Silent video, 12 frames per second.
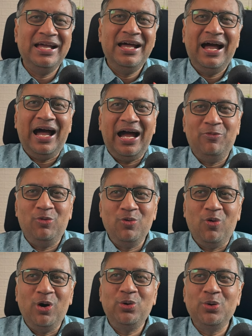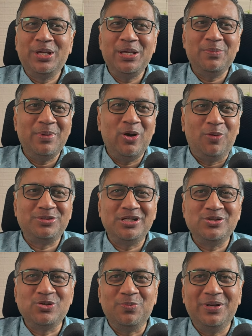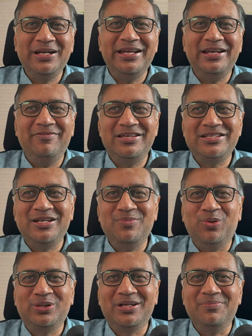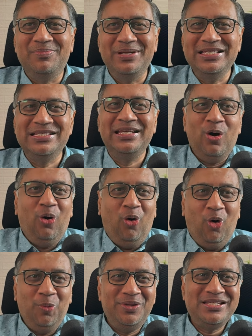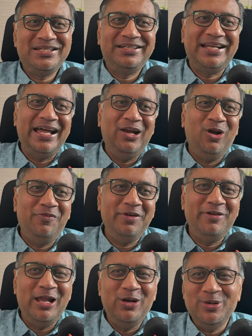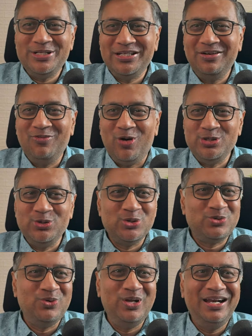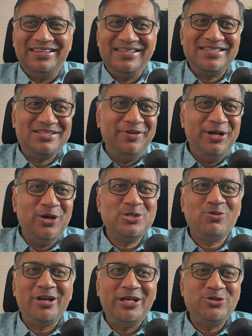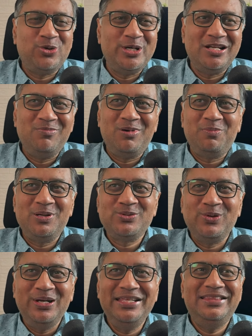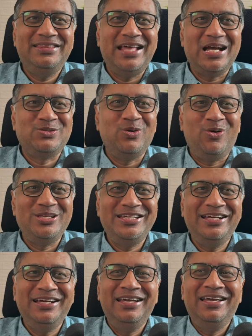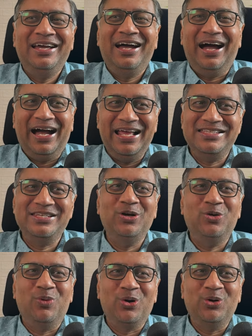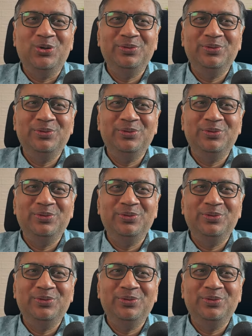I would want to keep my options open, invest in both companies. Hope this style of evaluation was useful. This video is for educational purpose only. Thanks for watching. I'll see you tomorrow.